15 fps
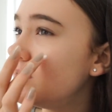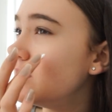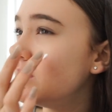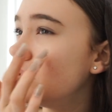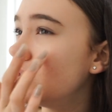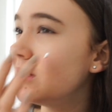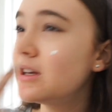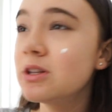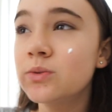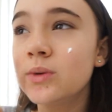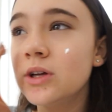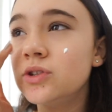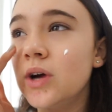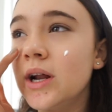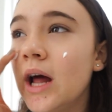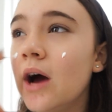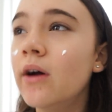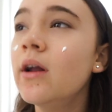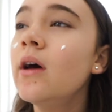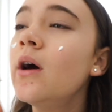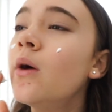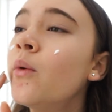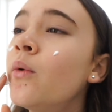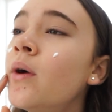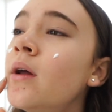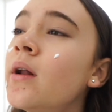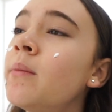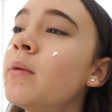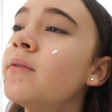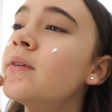it gets really dried out when
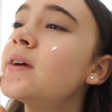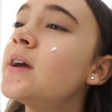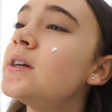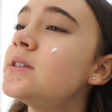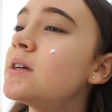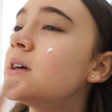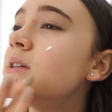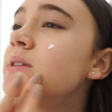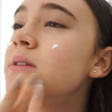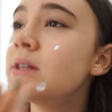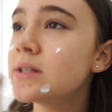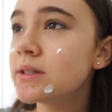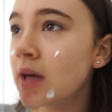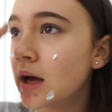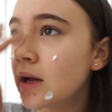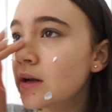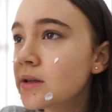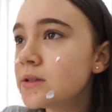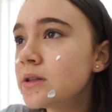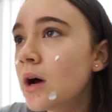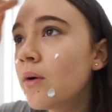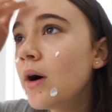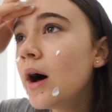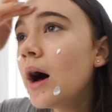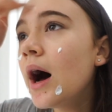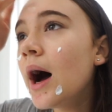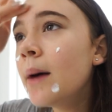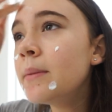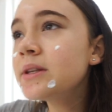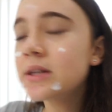I'm on vacation because of the sun. So
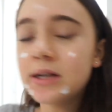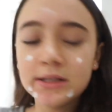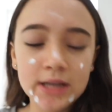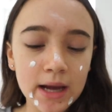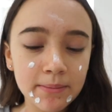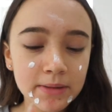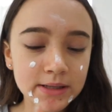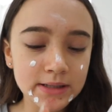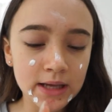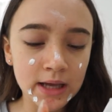I'm just gonna dab this